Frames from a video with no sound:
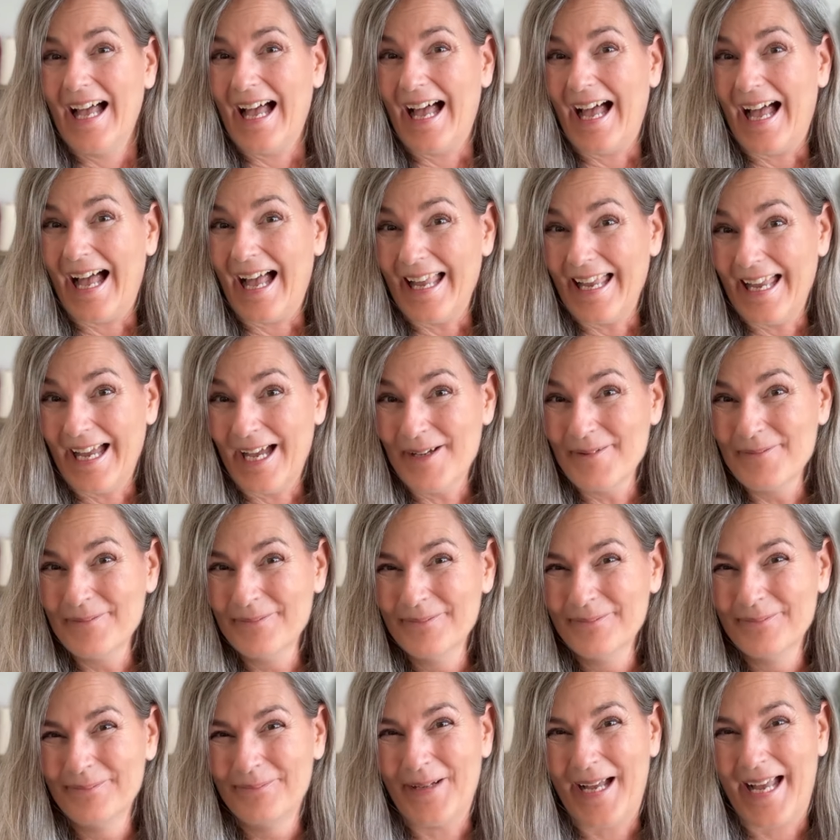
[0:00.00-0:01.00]
I am
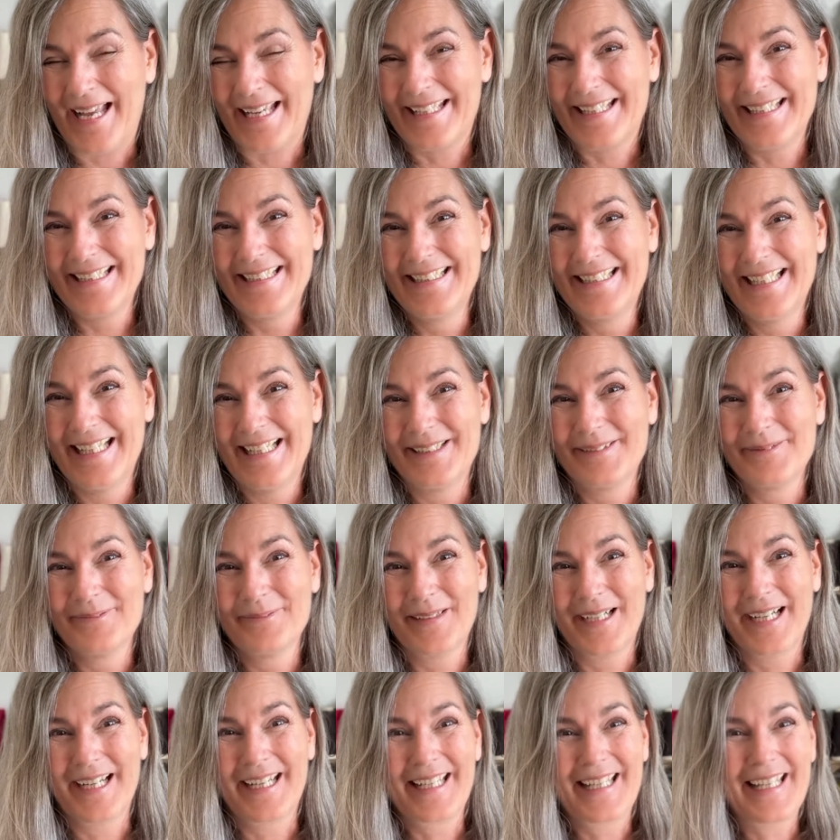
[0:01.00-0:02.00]
back in
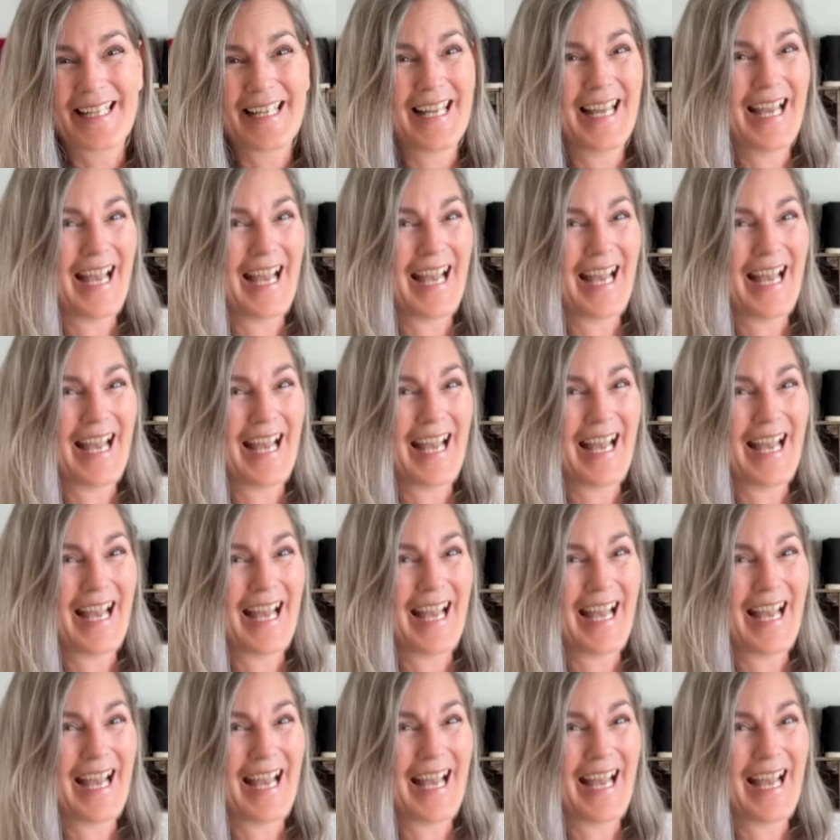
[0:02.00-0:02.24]
Denmark.